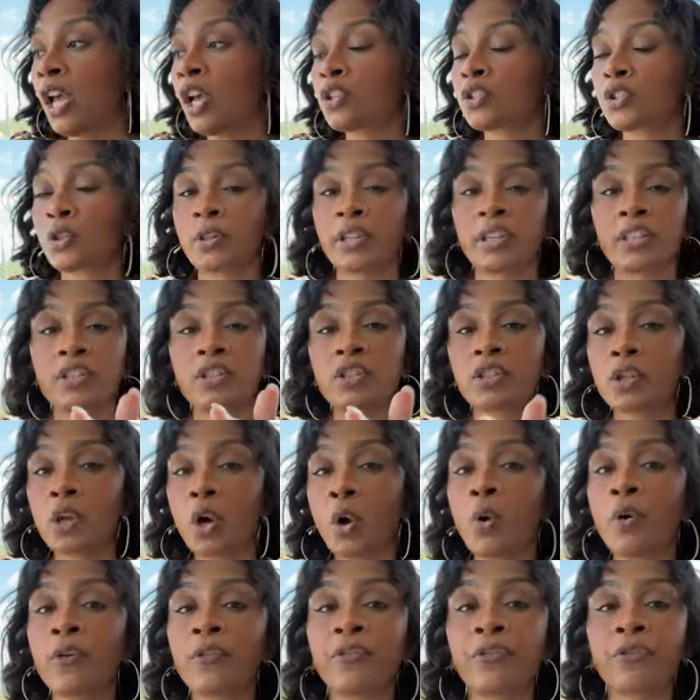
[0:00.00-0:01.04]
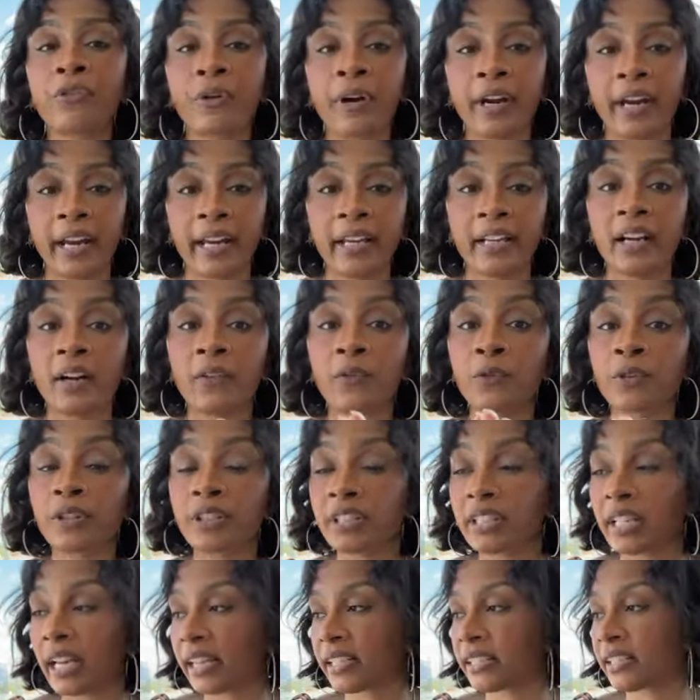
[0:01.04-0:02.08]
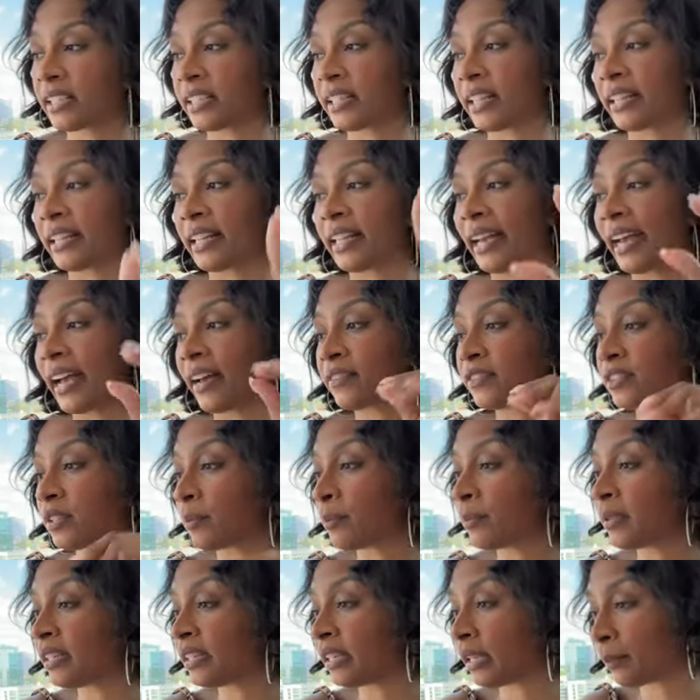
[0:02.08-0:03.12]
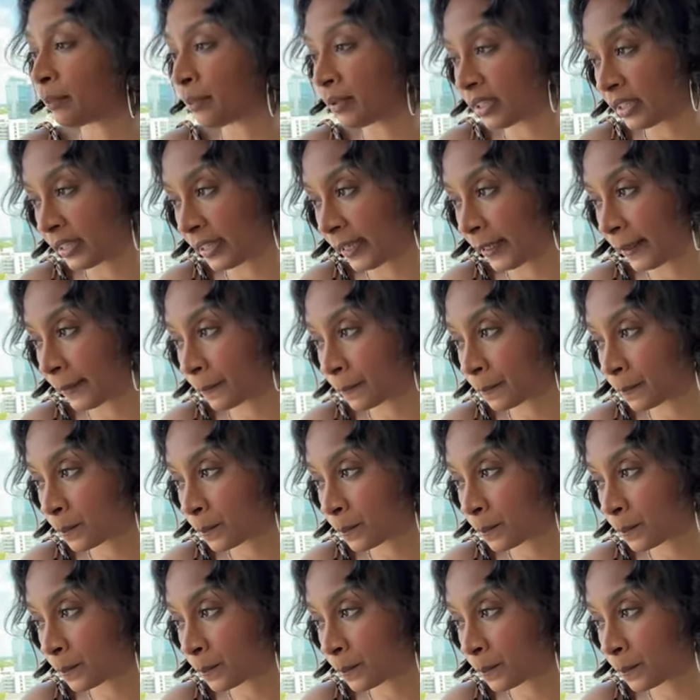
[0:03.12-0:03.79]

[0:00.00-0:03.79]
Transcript: So they're so afraid of rejection that they have to manipulate.